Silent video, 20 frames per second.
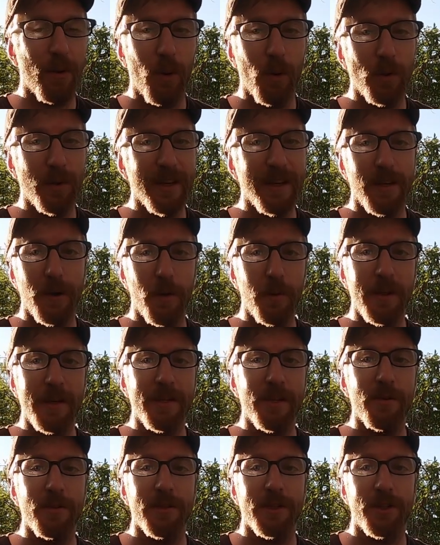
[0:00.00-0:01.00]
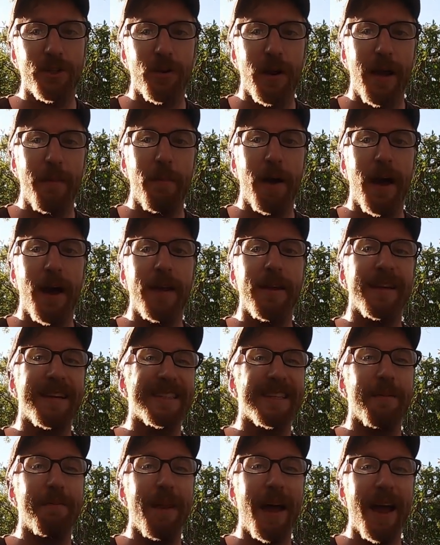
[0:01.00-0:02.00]
holding, no need to use a tripod,
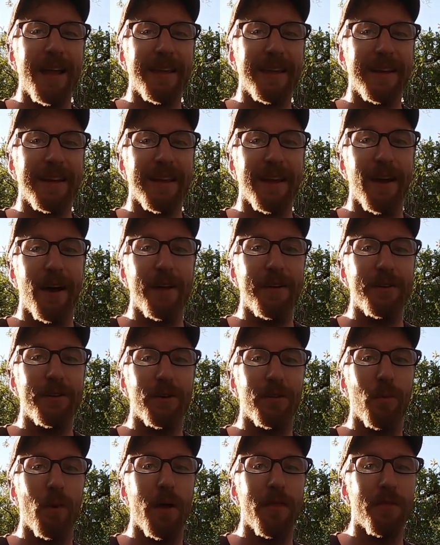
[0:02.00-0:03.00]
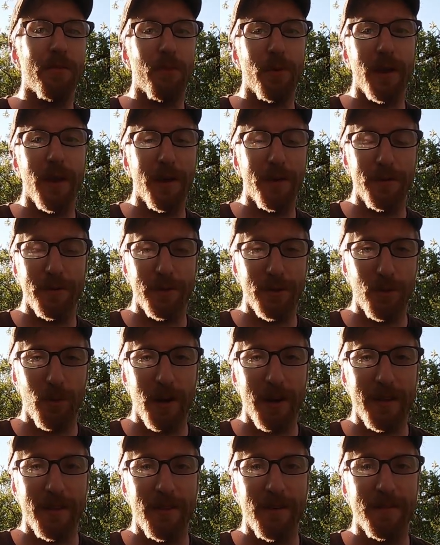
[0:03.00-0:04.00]
because I'm not getting under
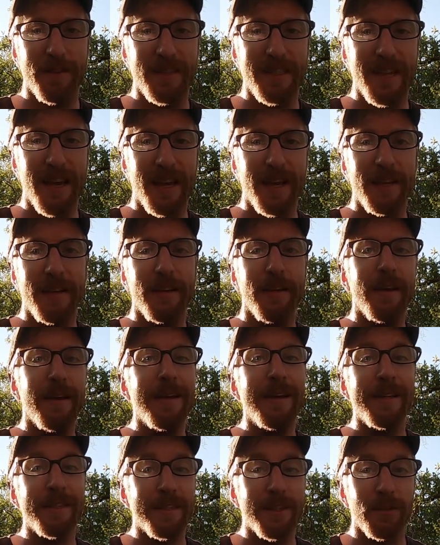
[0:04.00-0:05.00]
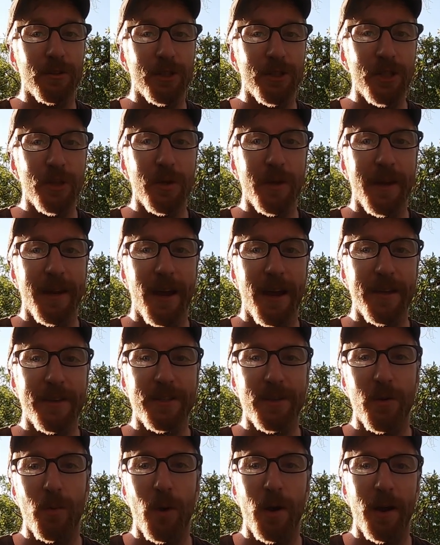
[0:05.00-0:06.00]
1/320th of a second, still shooting at
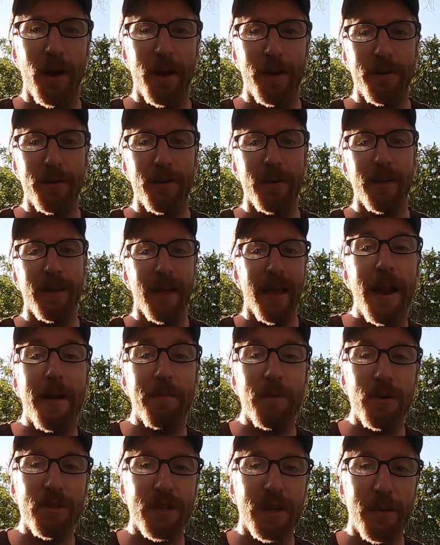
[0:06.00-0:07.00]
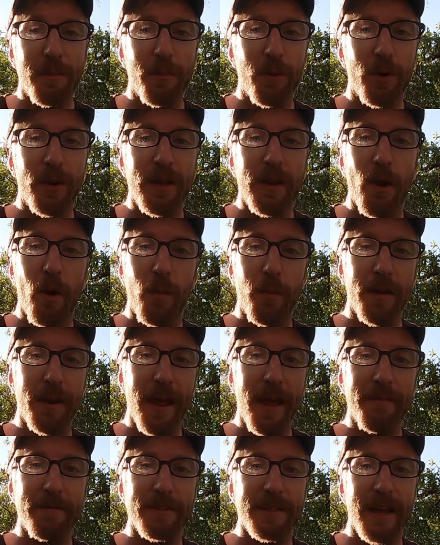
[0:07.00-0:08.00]
ISO 100, and I'm using a pretty open
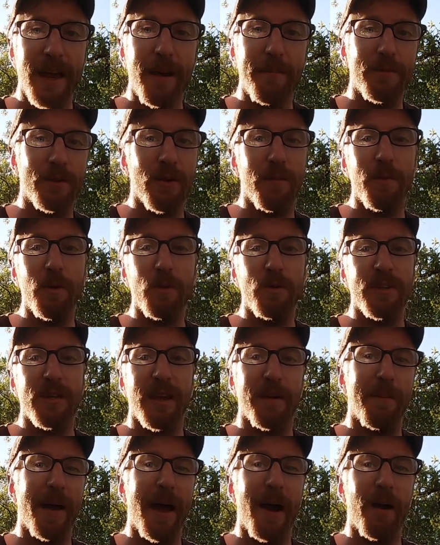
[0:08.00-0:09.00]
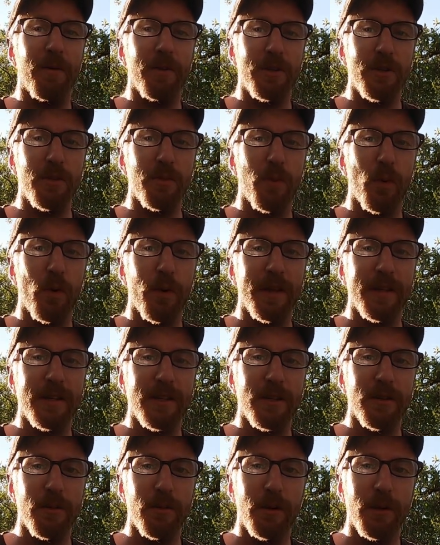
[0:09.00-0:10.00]
f-stop, so I'm using about 2.2
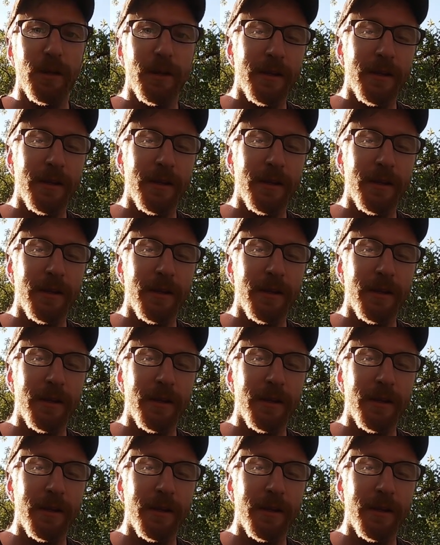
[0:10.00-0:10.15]
to